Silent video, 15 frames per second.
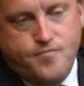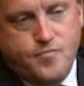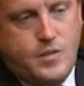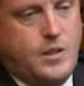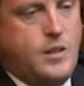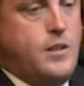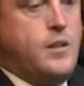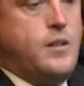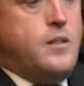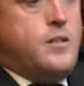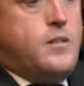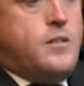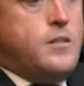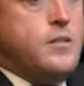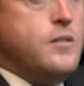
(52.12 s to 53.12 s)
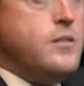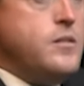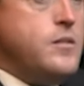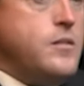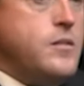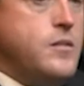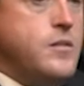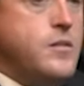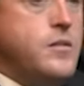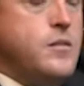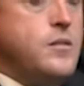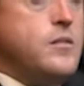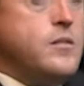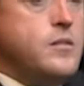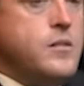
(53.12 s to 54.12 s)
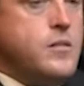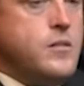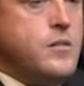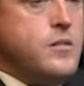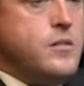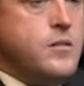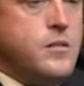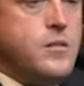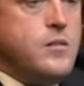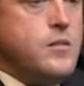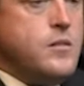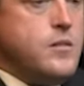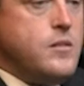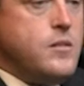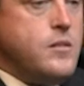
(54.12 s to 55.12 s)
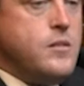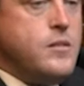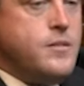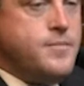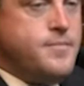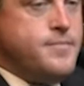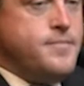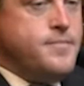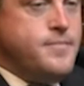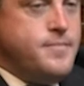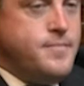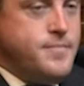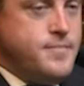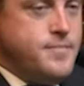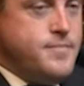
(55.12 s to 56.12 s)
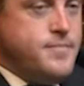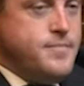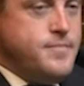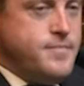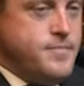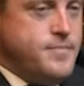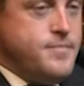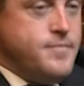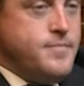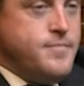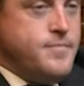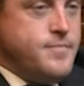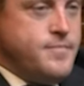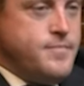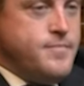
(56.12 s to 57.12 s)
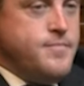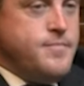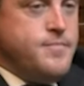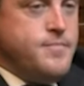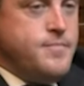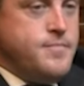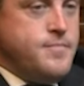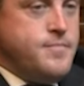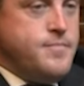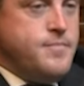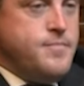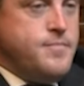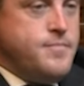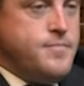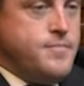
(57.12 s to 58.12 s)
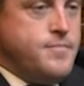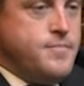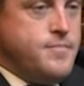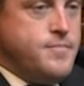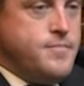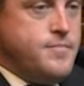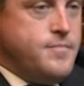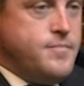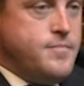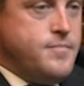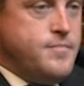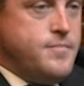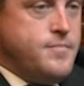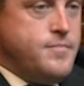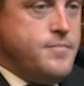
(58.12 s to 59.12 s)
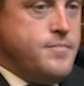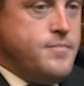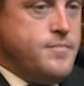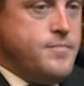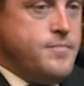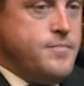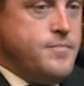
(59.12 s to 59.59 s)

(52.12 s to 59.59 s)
This person isn't speaking.